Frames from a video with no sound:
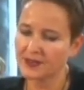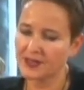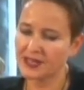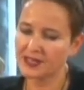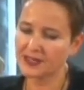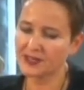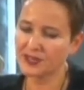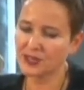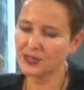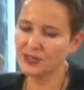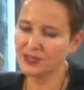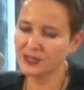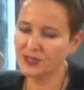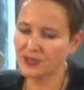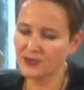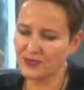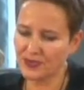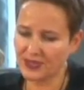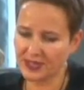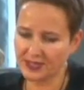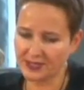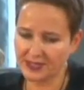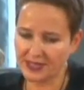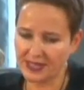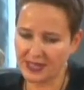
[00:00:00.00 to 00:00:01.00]
There is also,
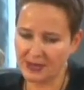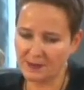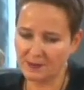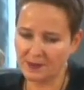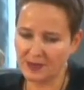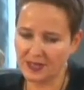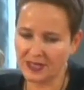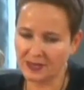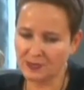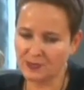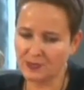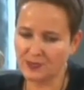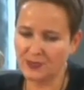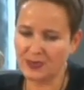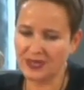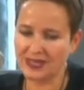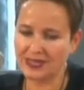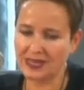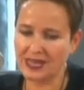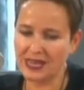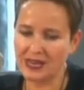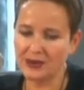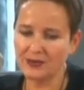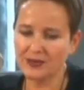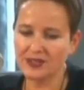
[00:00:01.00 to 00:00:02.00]
for example, a
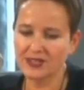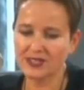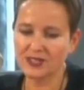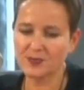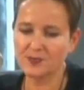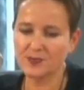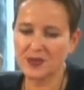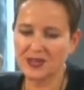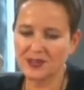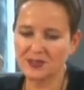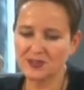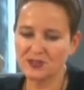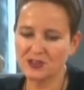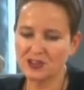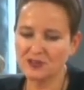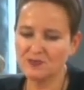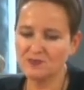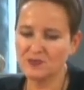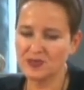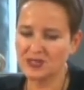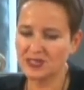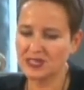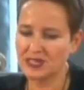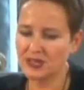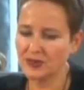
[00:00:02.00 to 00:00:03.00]
precarious but
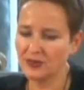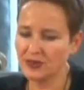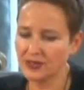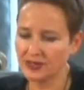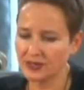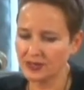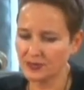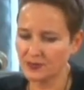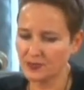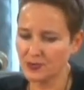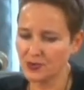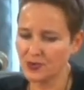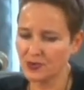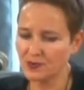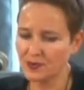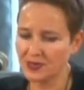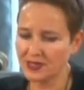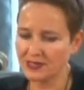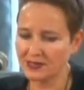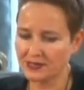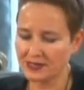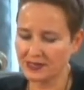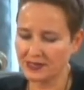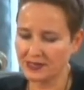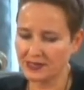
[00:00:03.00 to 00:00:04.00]
not materially poor
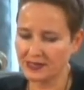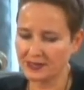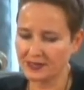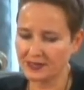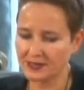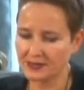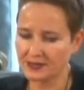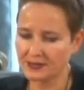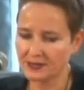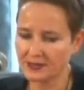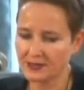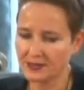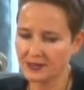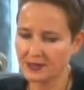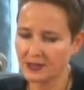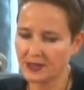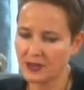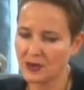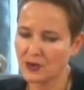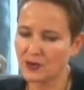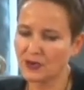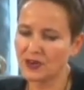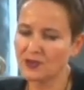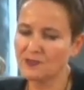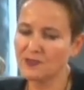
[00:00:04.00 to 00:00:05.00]
middle class,
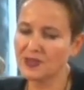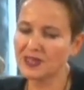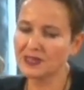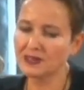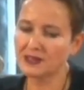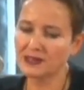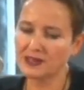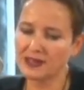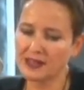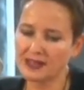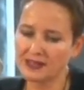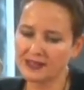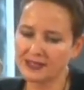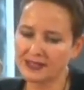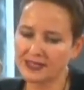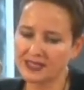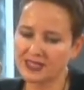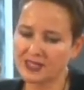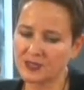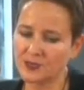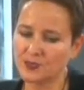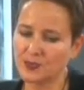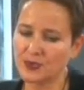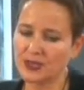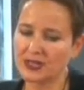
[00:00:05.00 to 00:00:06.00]
or a middle class
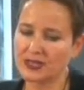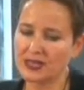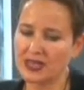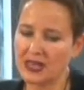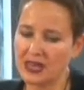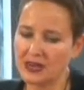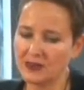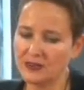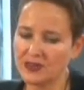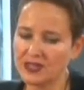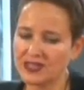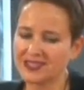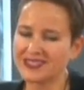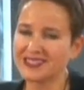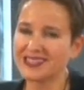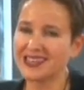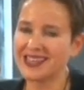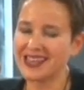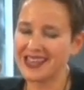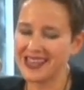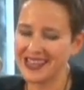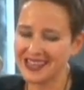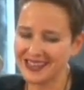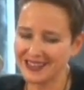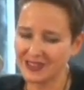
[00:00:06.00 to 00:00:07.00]
that is precarious
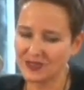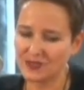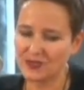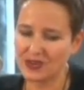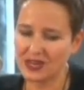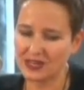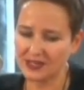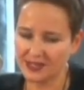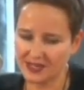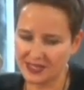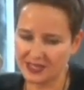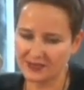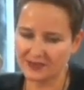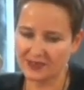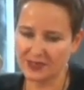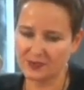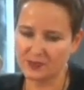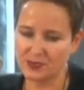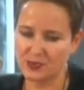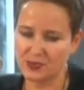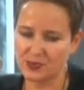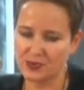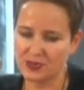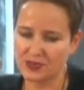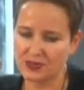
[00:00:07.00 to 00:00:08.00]
and relatively
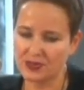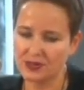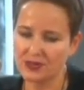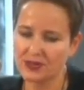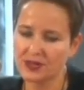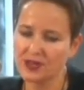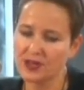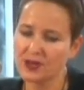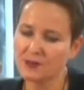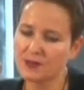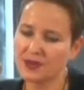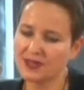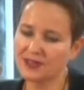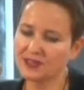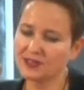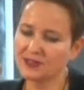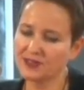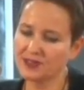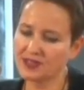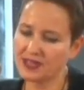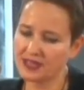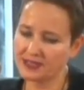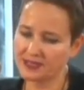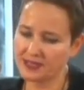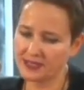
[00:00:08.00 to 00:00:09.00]
poor, but
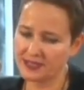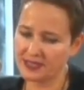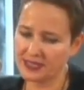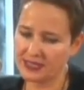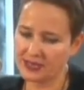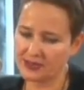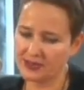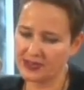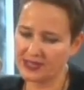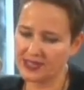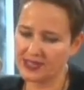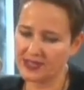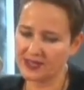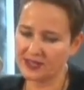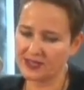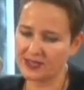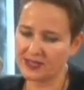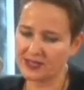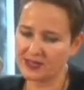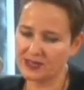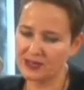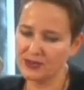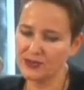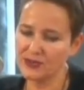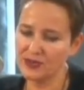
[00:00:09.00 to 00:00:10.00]
not necessarily
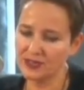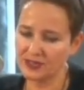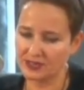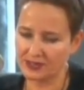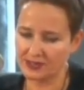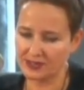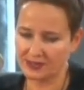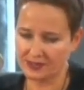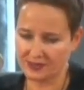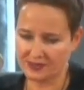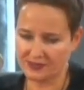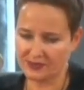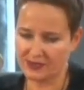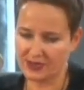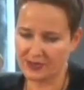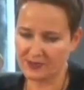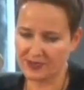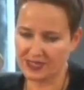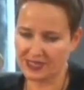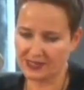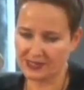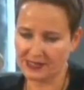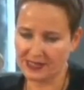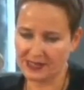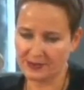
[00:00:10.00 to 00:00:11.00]
excluded
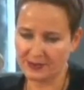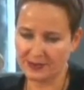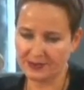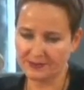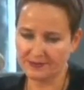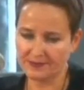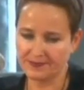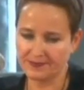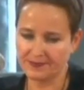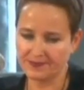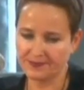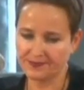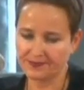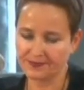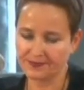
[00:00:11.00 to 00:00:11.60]
from that label.